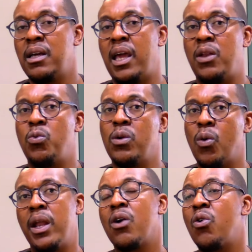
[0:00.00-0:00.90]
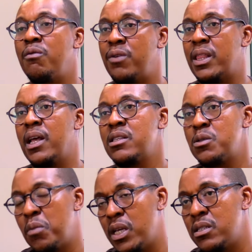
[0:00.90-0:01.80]
and we want to convert that
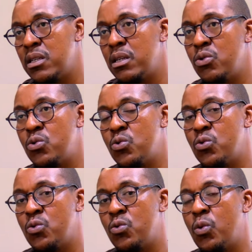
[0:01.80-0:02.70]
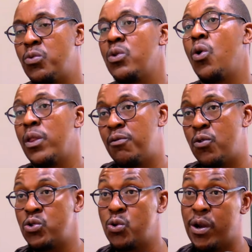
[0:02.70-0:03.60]
space into what we call the
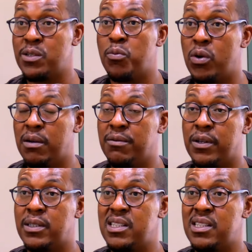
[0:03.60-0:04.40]
Fosloras Boulevard.